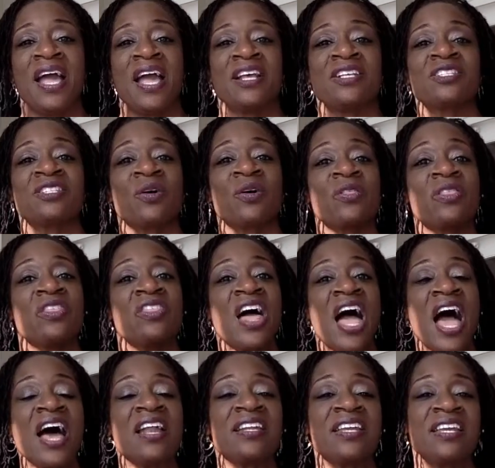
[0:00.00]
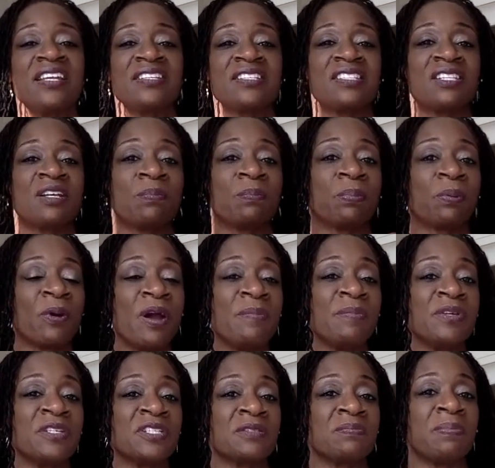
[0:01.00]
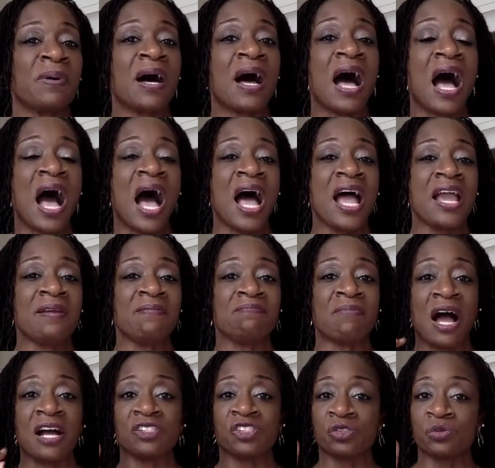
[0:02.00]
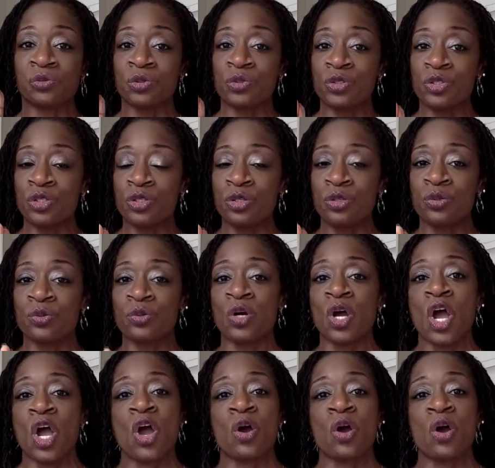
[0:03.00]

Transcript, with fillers: And so that is the premise behind Module 2,